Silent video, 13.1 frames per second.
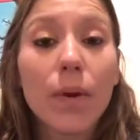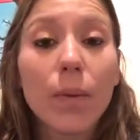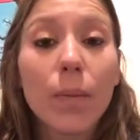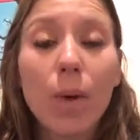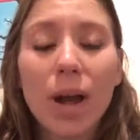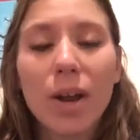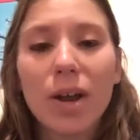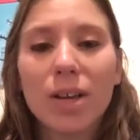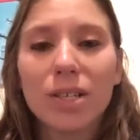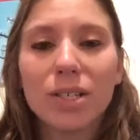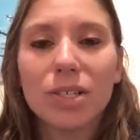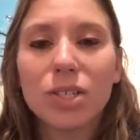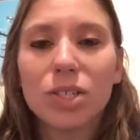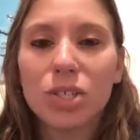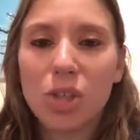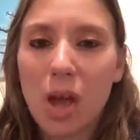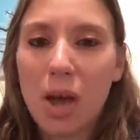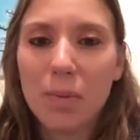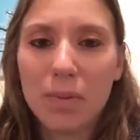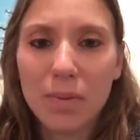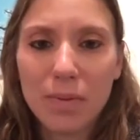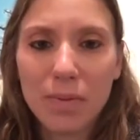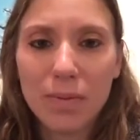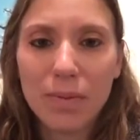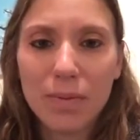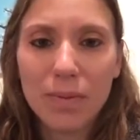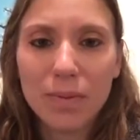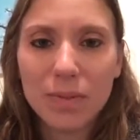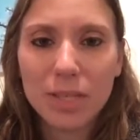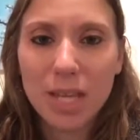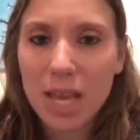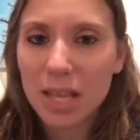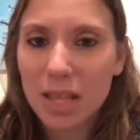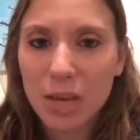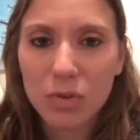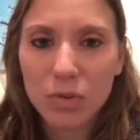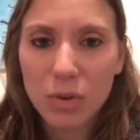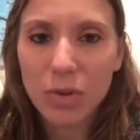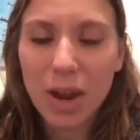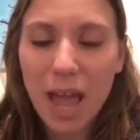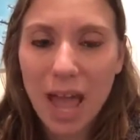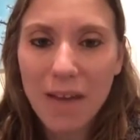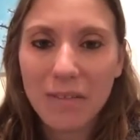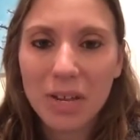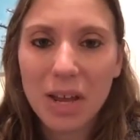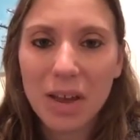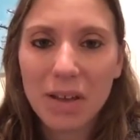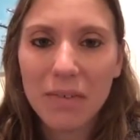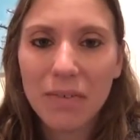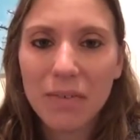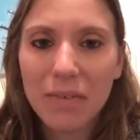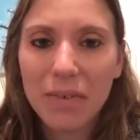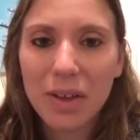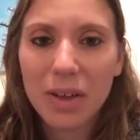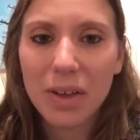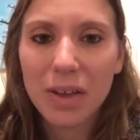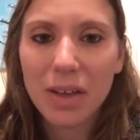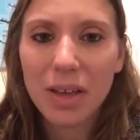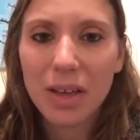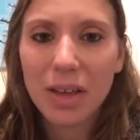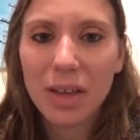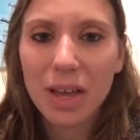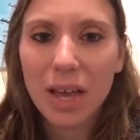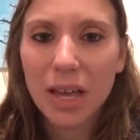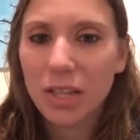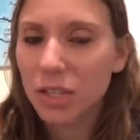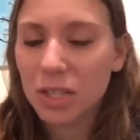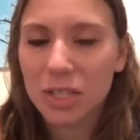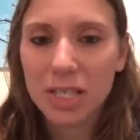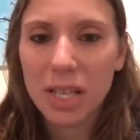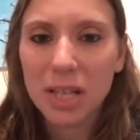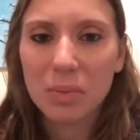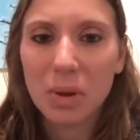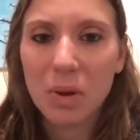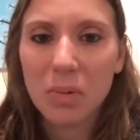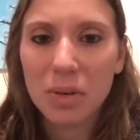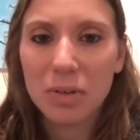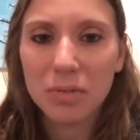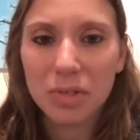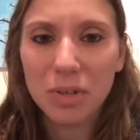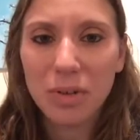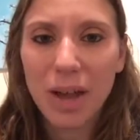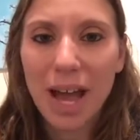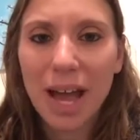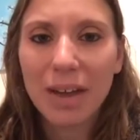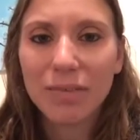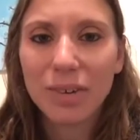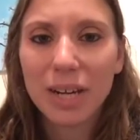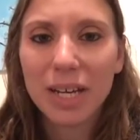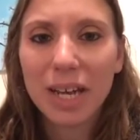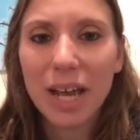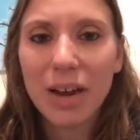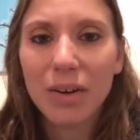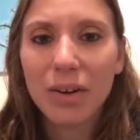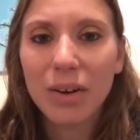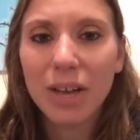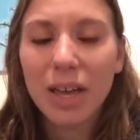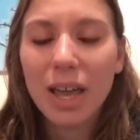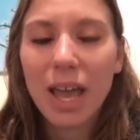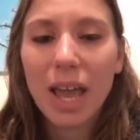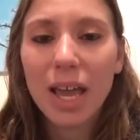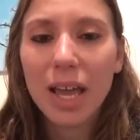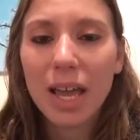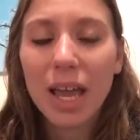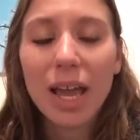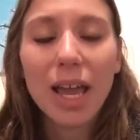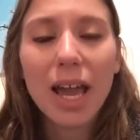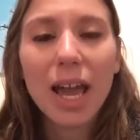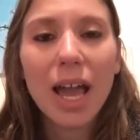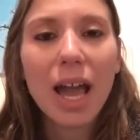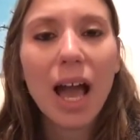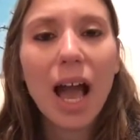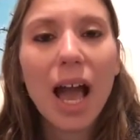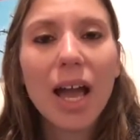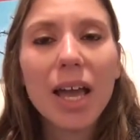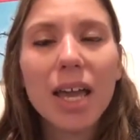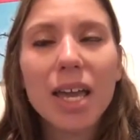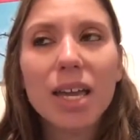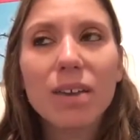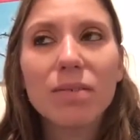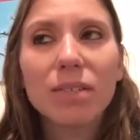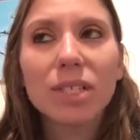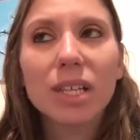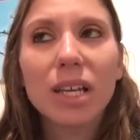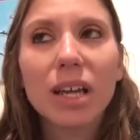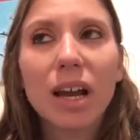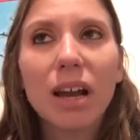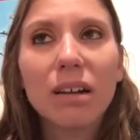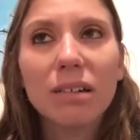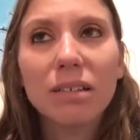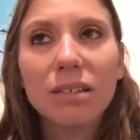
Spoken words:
why not stop saying that you don't have enough and just celebrate what you do have right now? I was like, oh,